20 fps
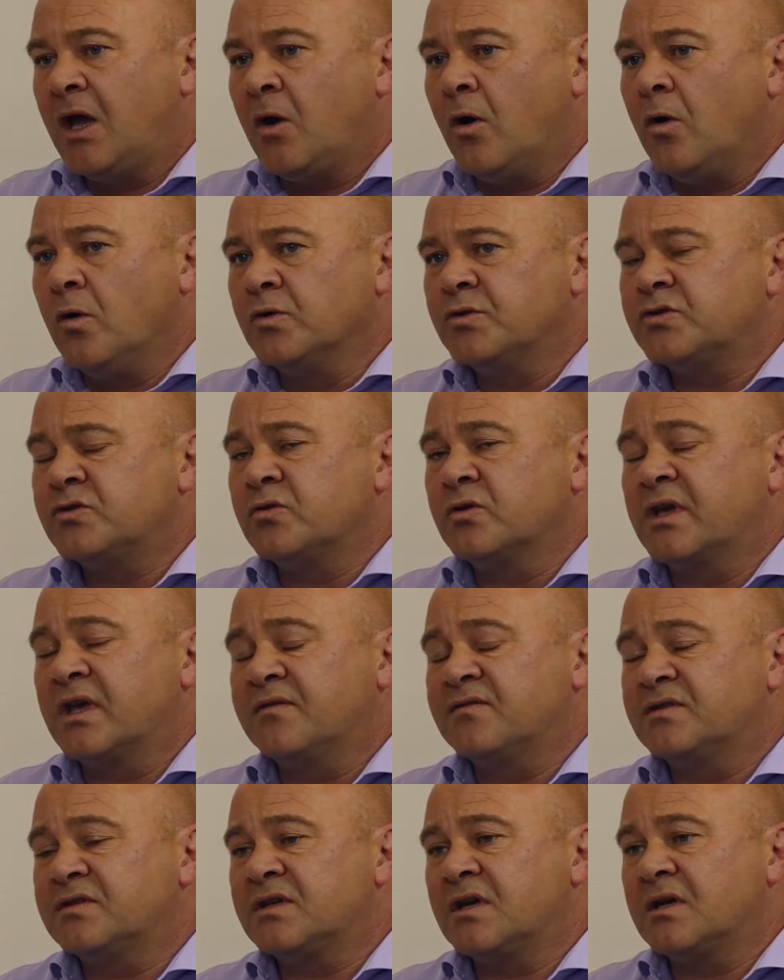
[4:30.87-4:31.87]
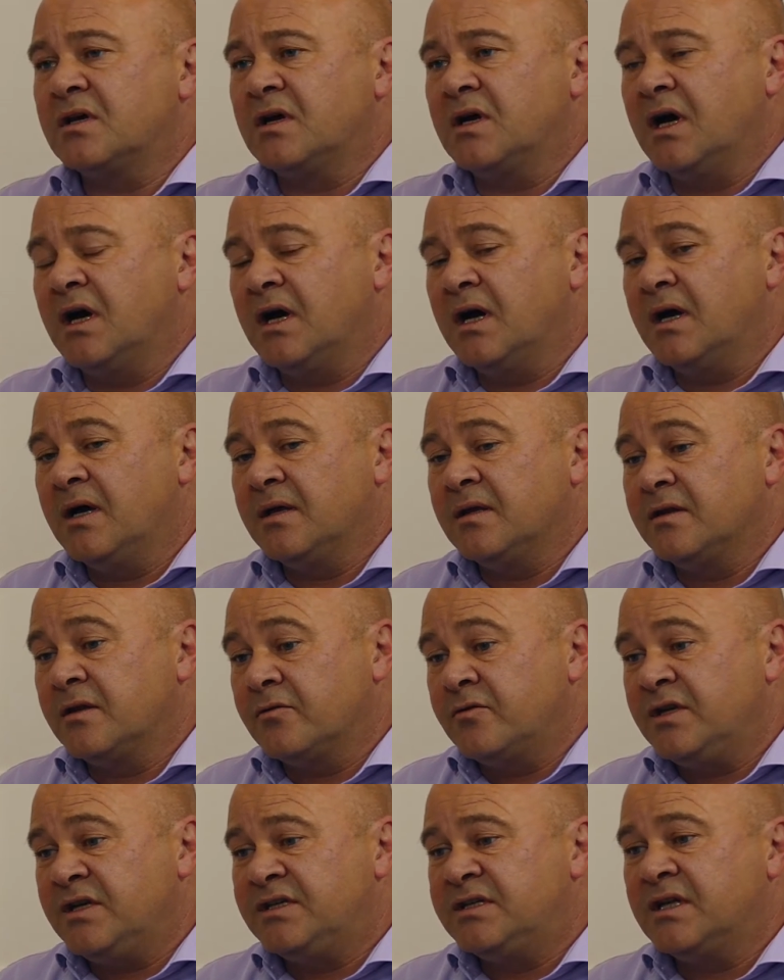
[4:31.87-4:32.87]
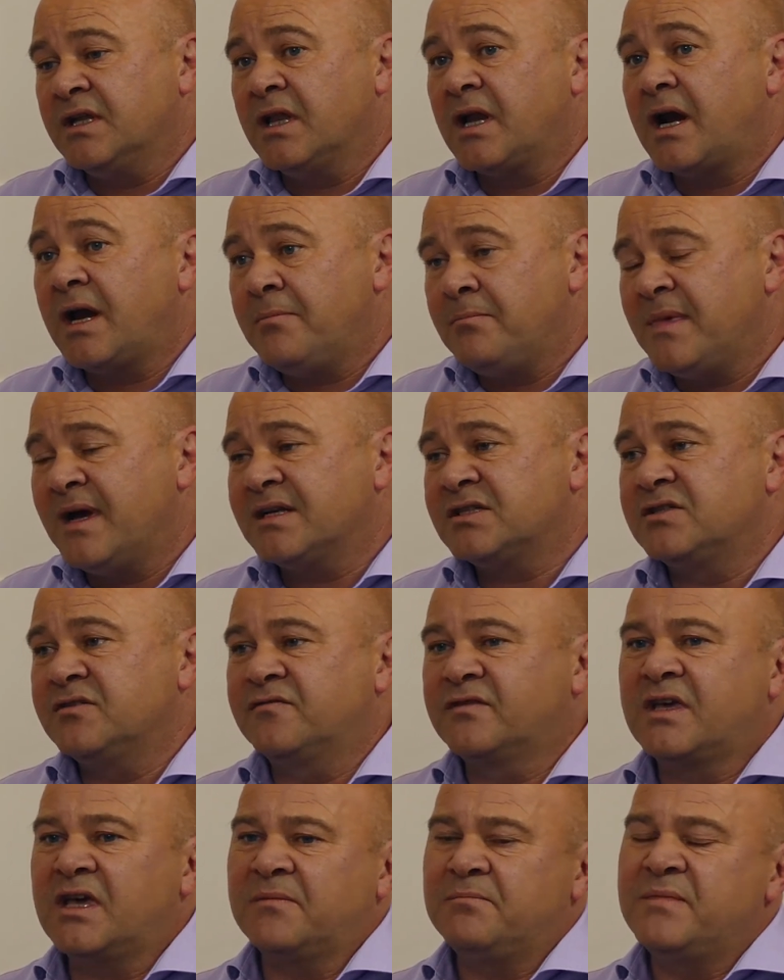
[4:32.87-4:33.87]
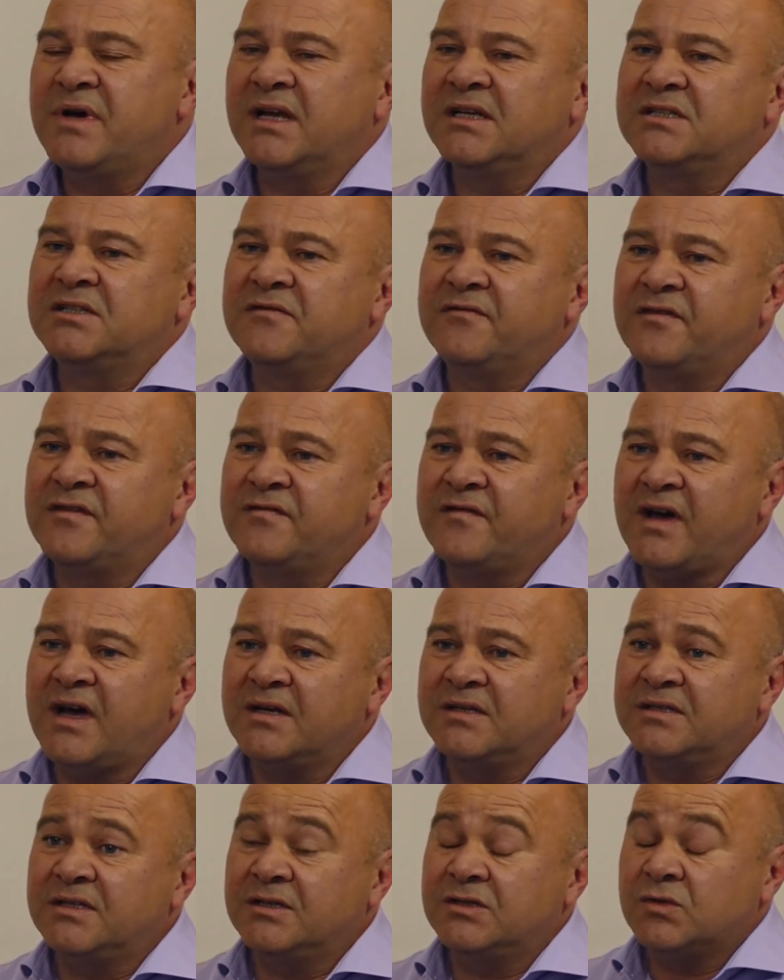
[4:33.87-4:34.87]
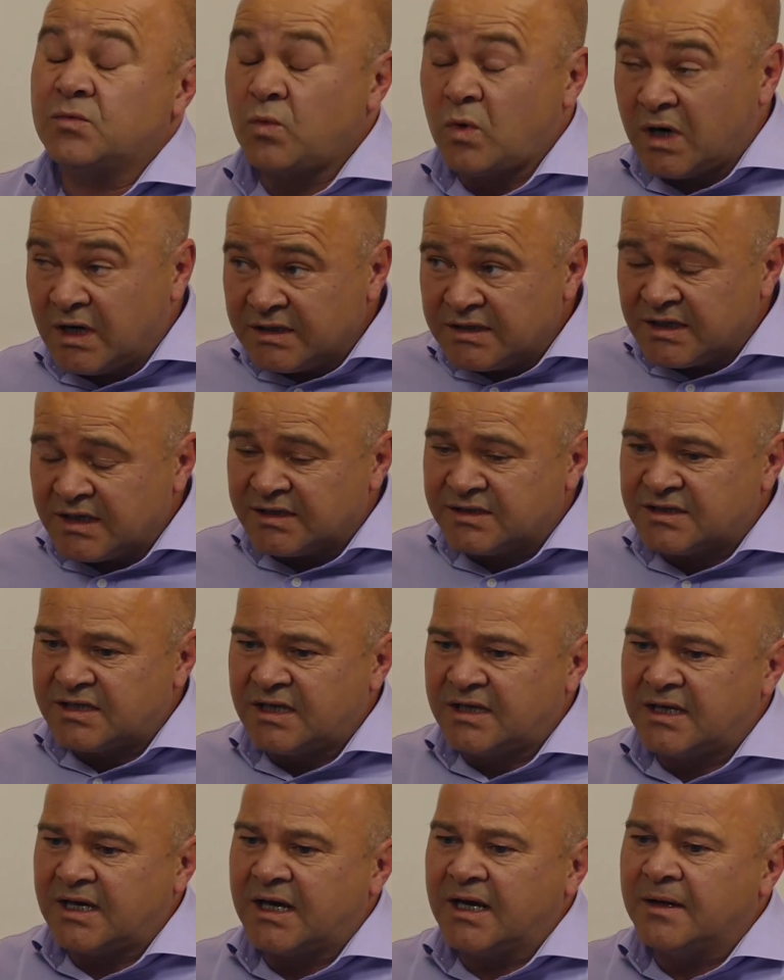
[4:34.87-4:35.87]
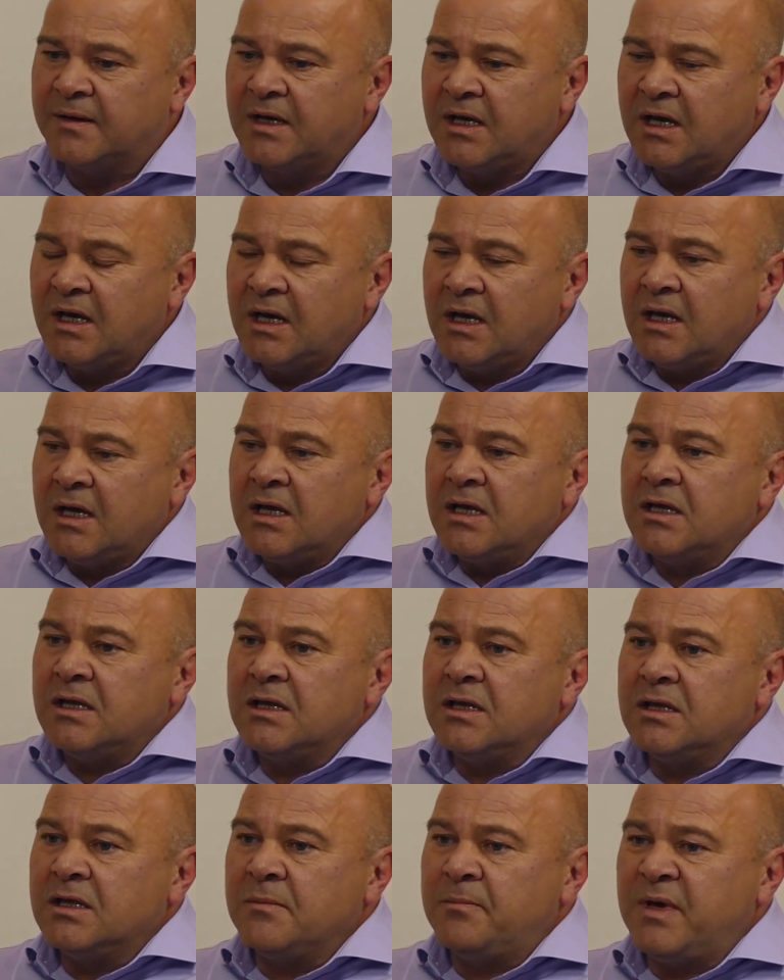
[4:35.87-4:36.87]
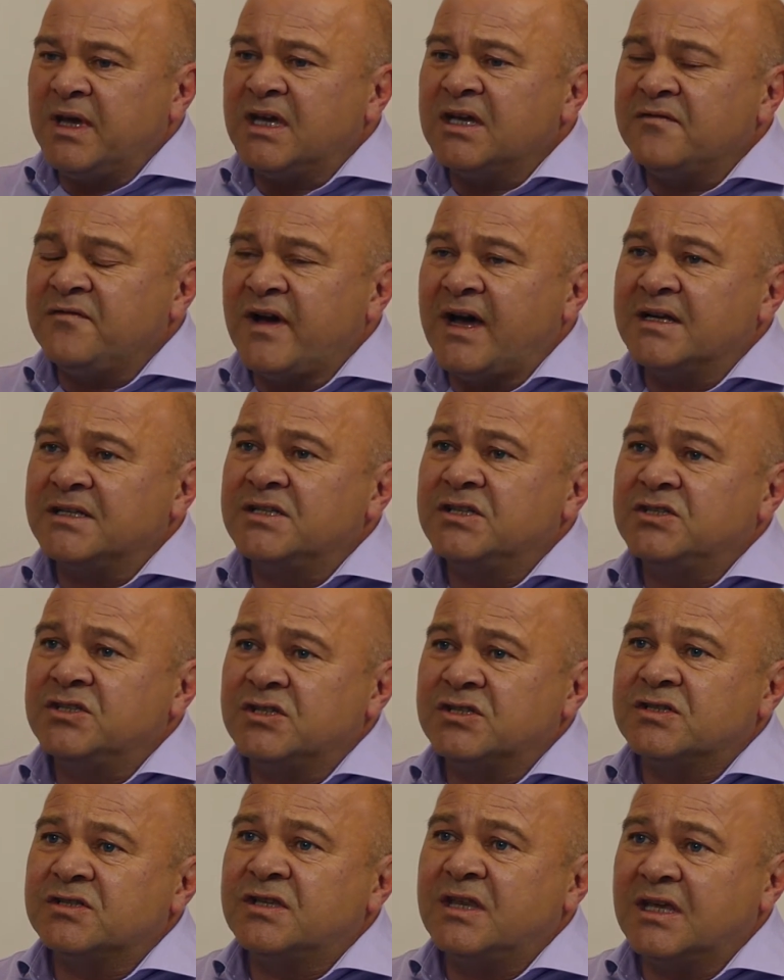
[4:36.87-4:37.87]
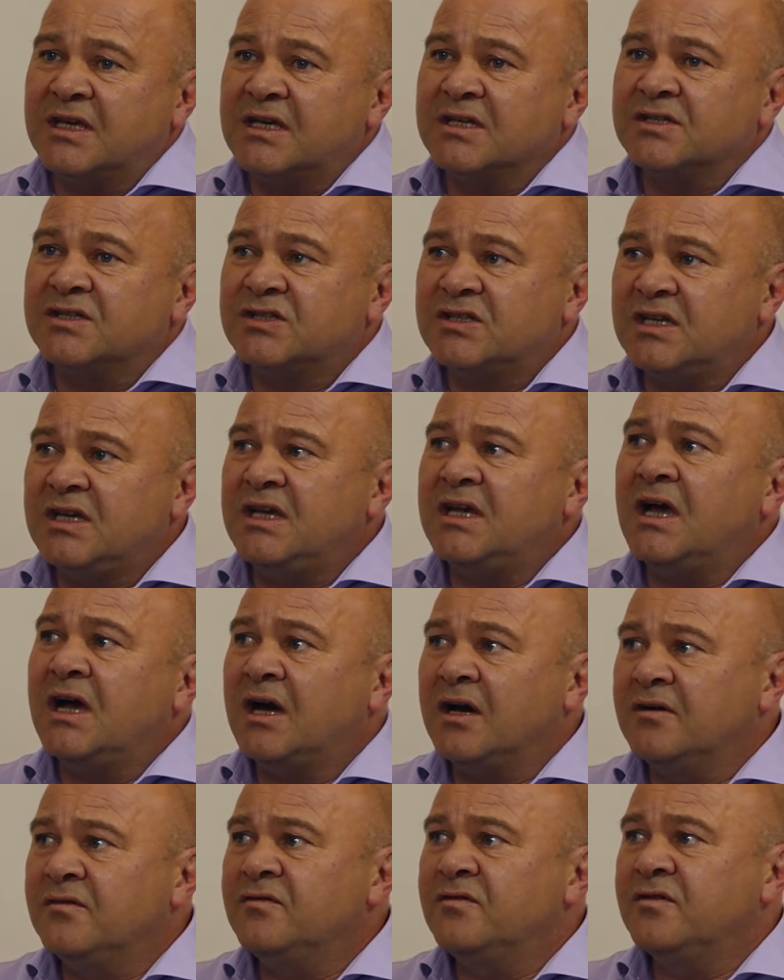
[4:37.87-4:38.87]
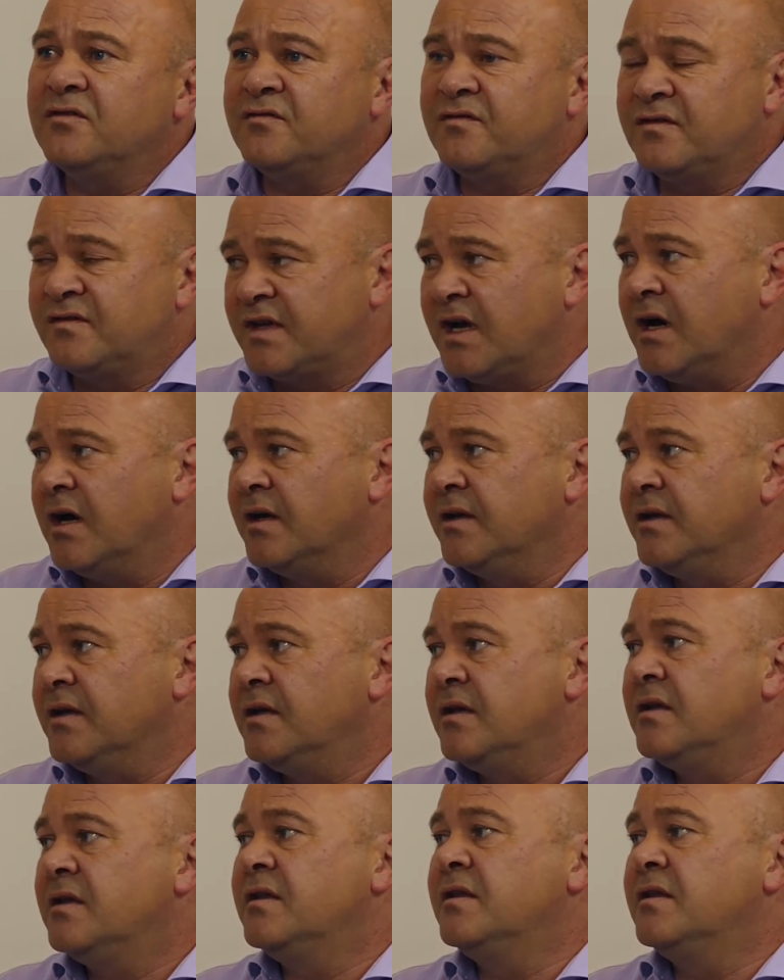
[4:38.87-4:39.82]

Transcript: It also gives the retailer a massive competitive advantage. Why do I say that? The big advantage is they can see how they've done